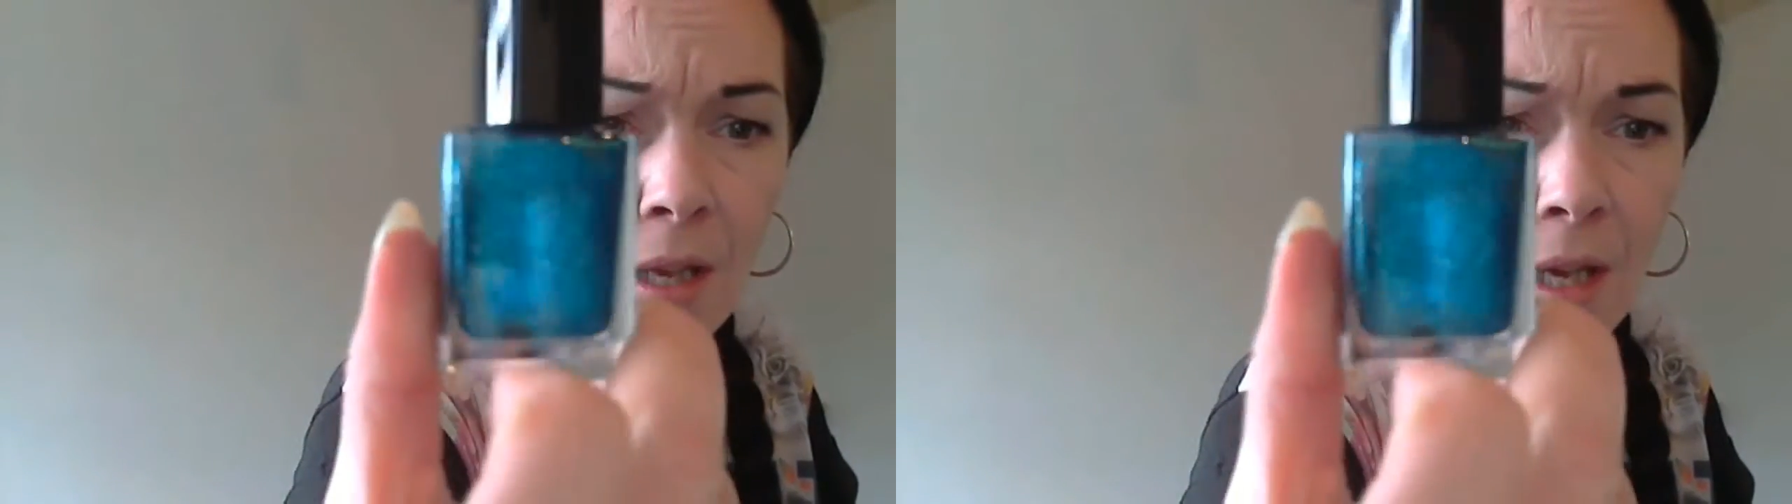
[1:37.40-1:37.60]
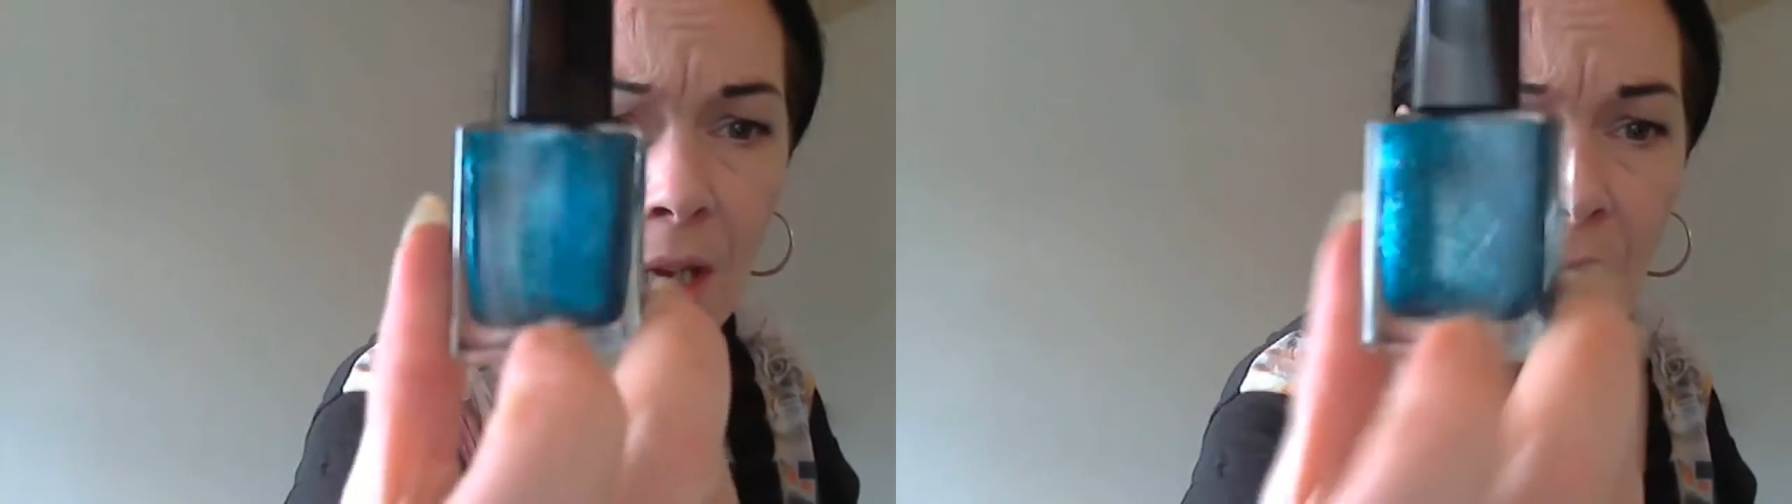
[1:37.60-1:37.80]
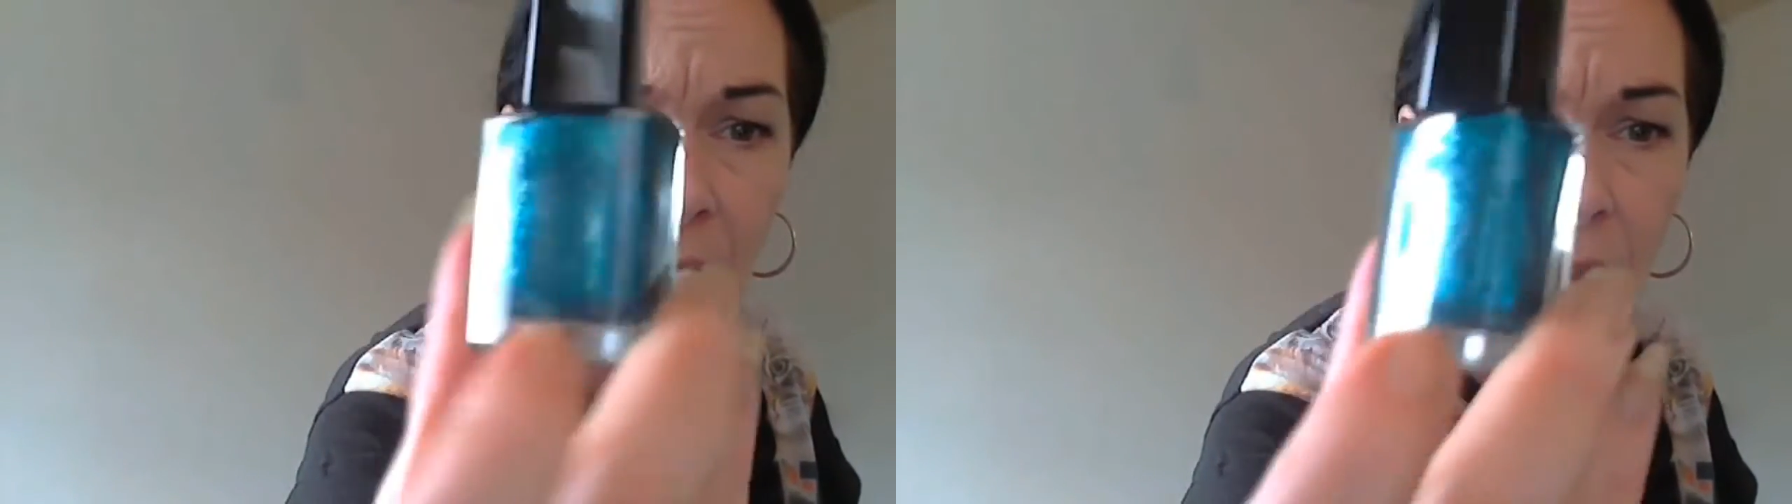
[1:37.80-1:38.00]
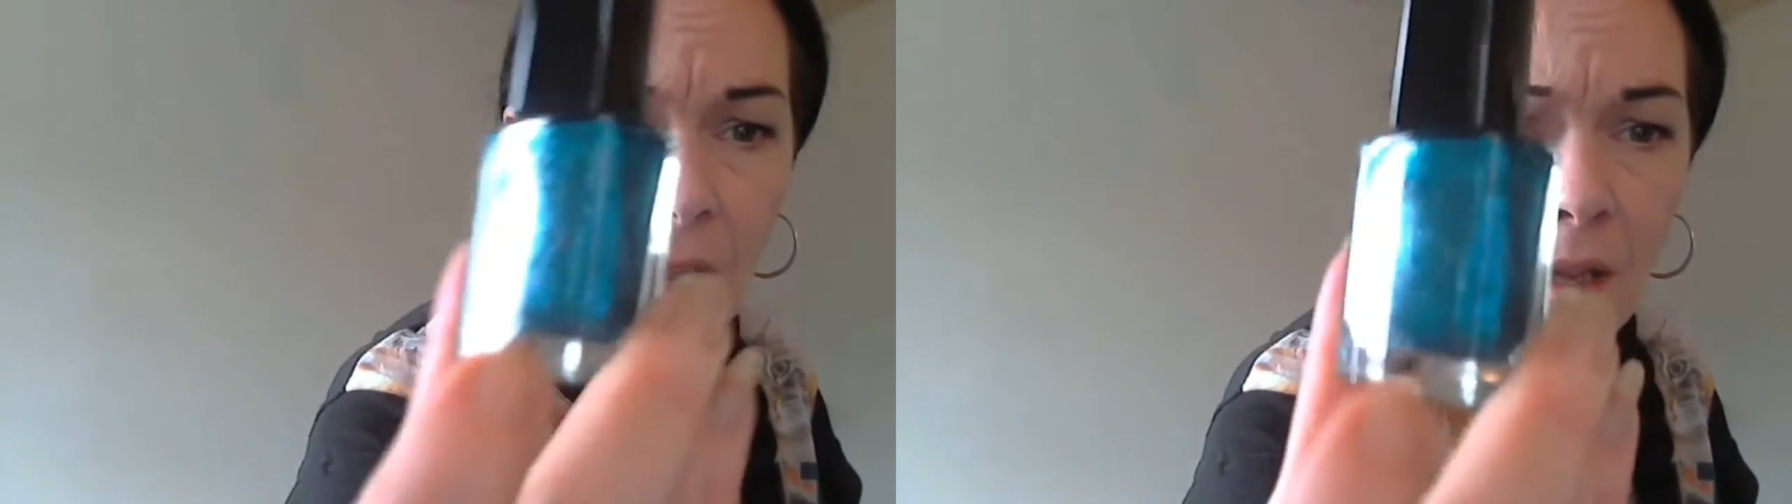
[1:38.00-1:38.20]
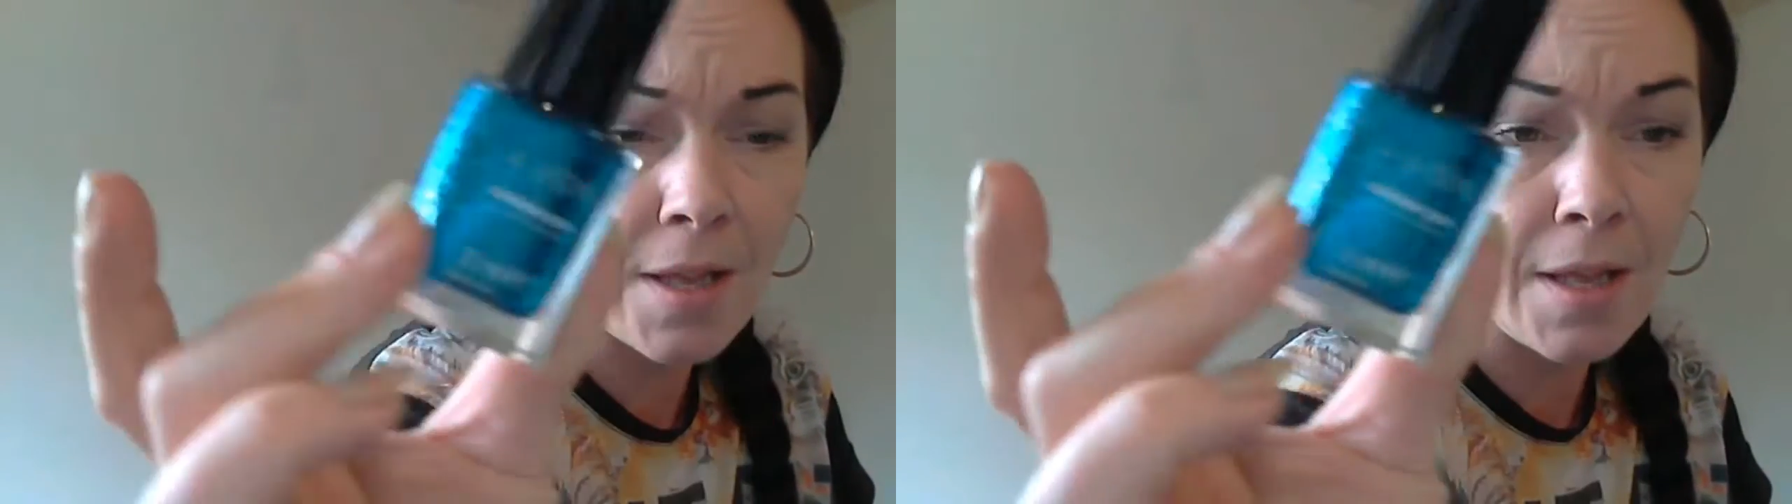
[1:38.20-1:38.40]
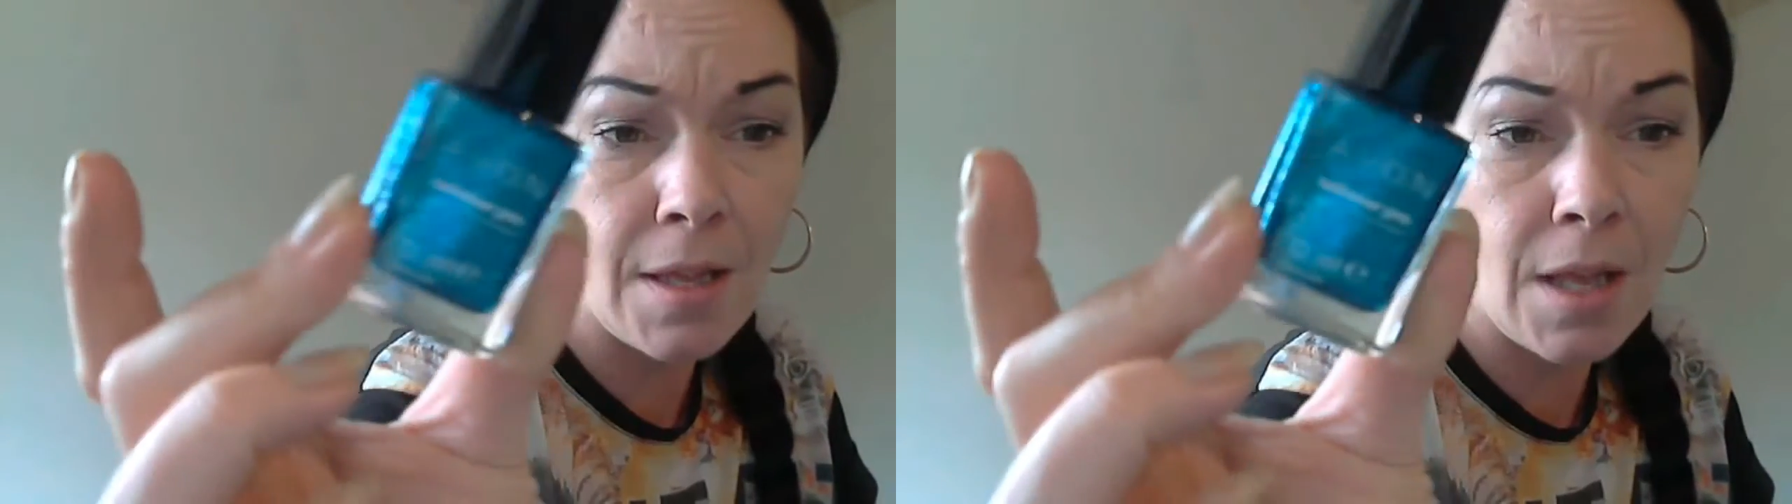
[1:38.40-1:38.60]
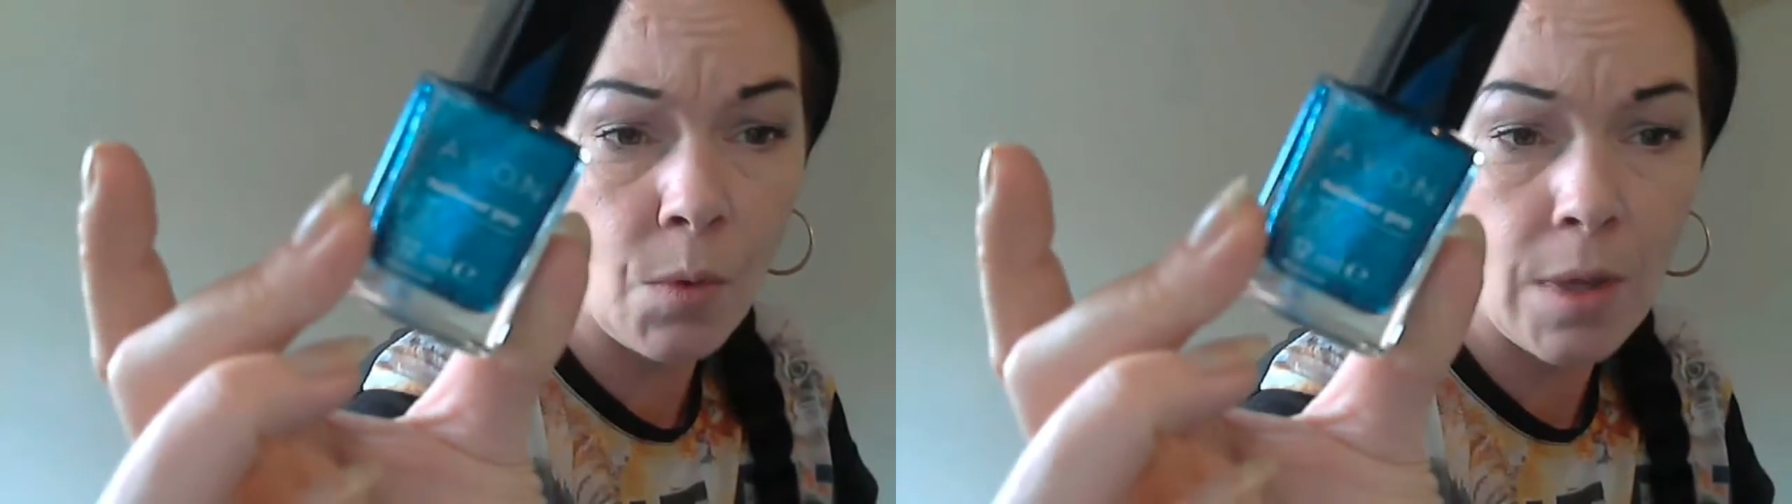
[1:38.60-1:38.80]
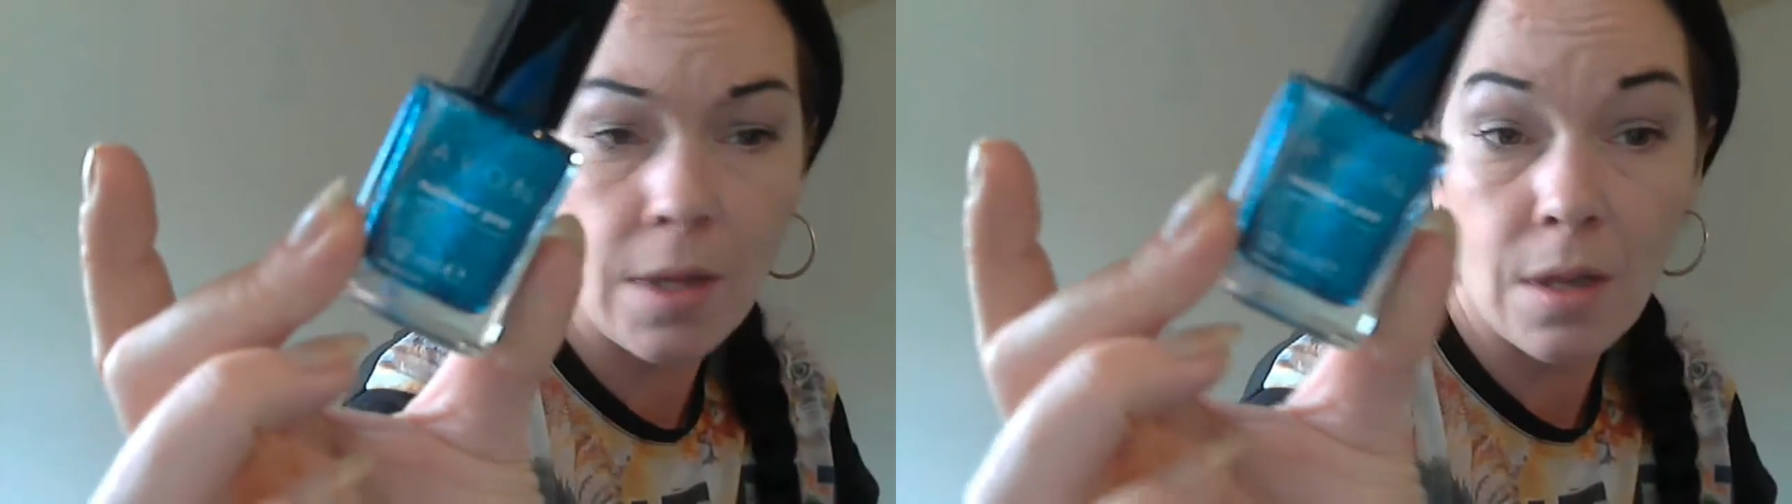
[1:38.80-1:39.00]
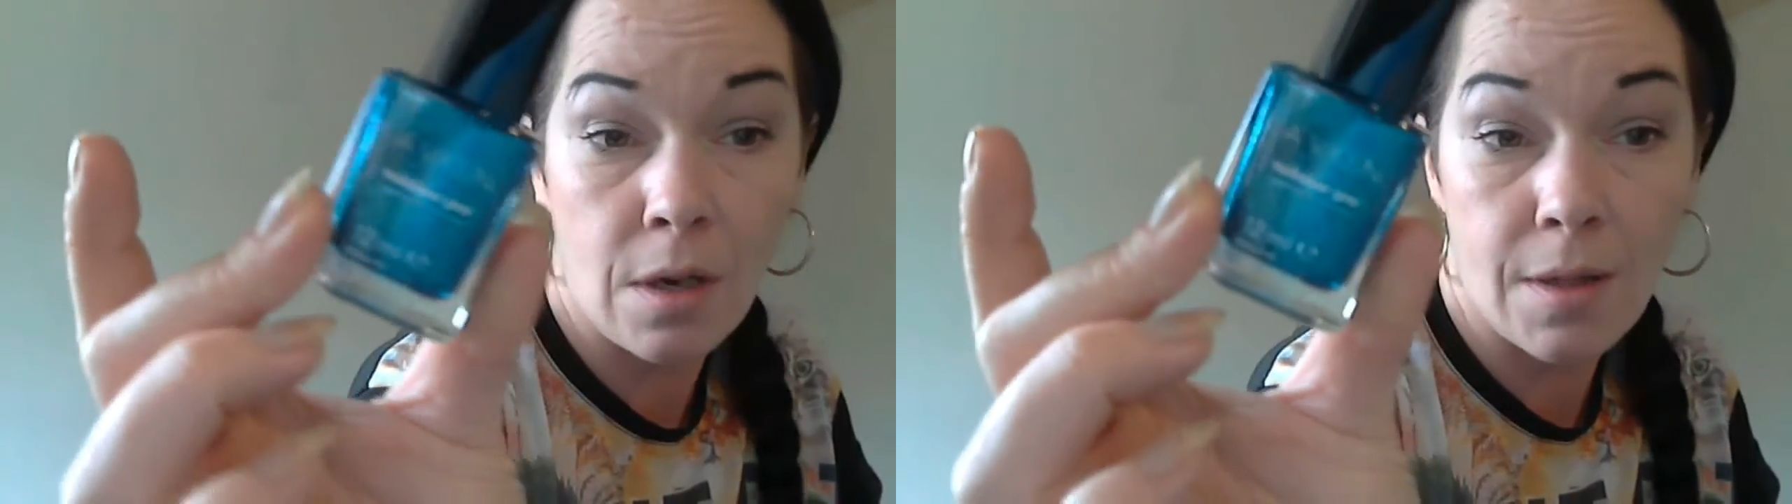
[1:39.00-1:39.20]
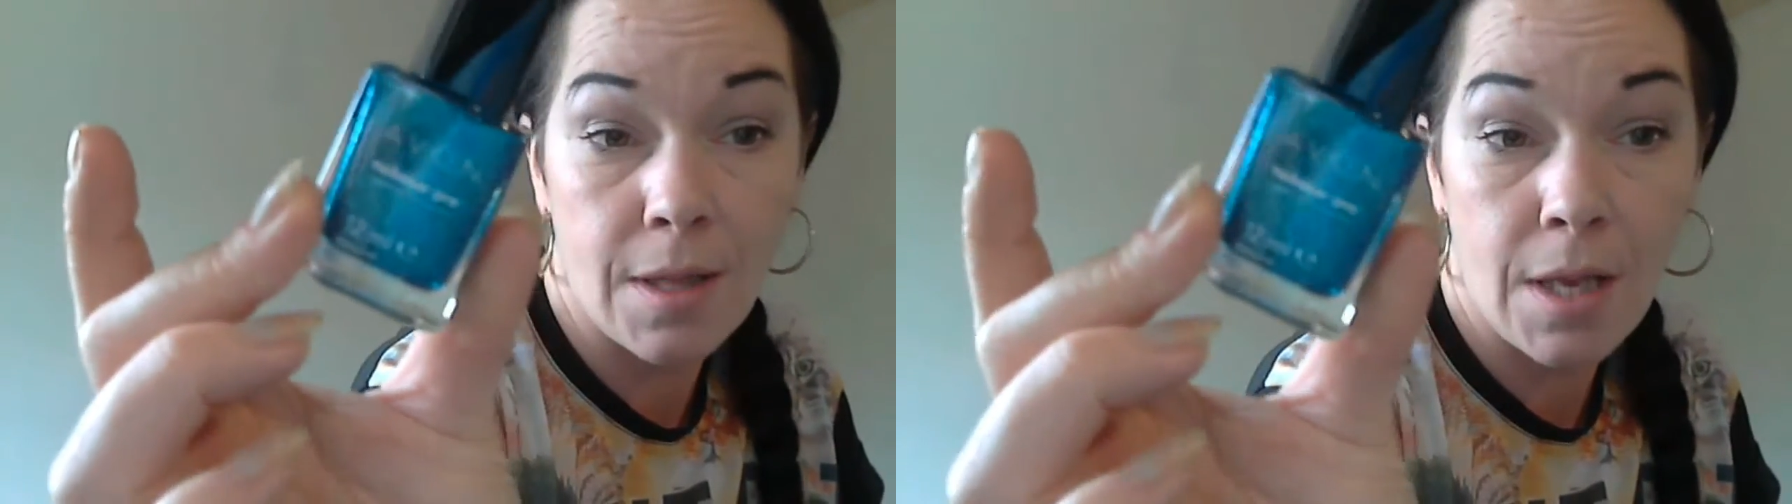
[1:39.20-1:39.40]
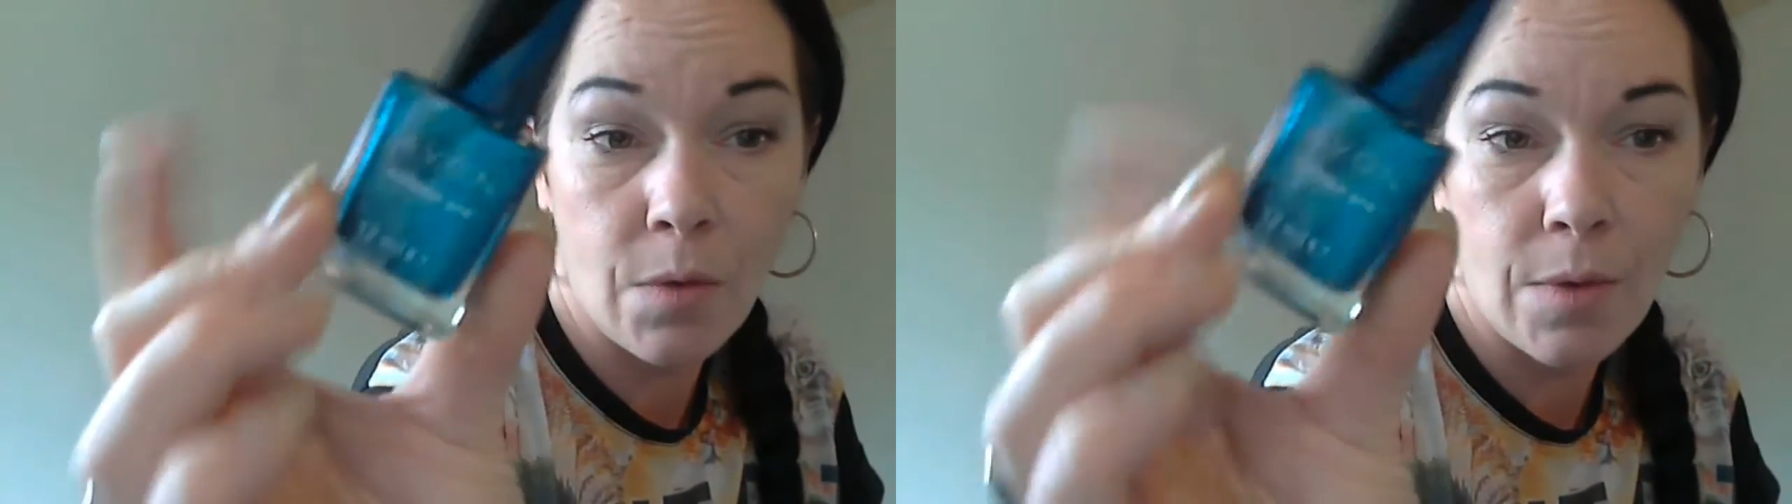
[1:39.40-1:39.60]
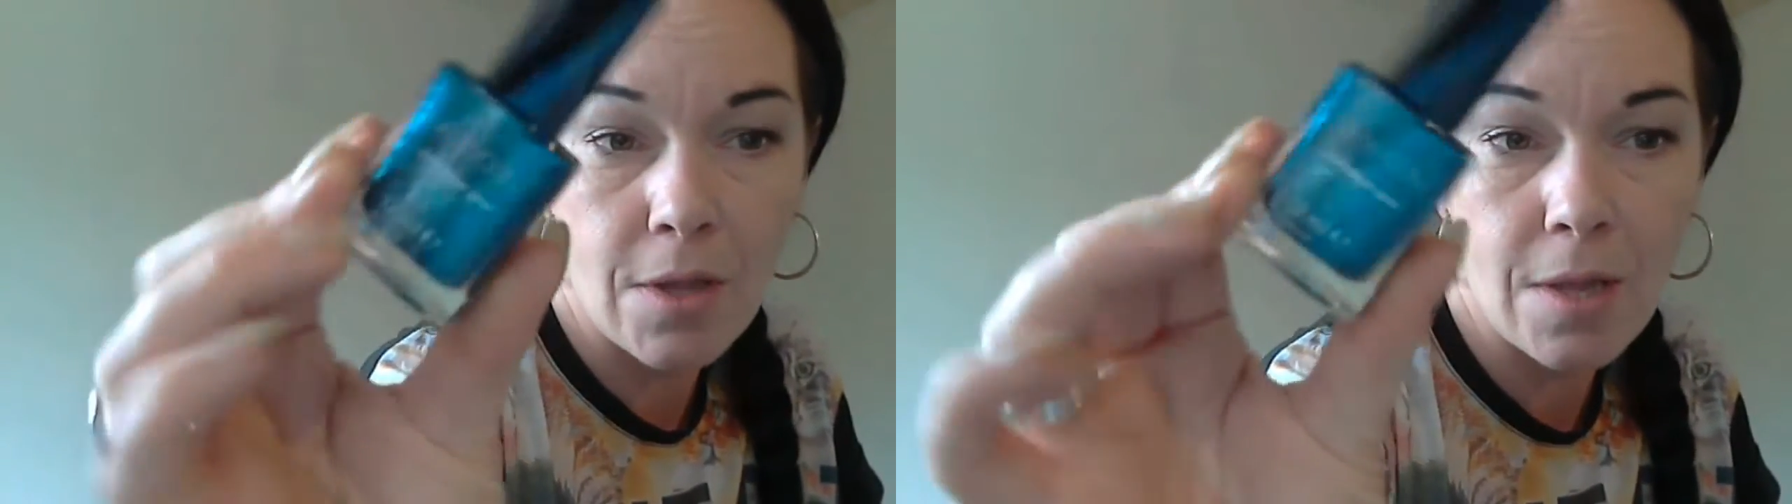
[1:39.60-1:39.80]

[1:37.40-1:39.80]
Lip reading: in it. They're sequins, they're not sequins,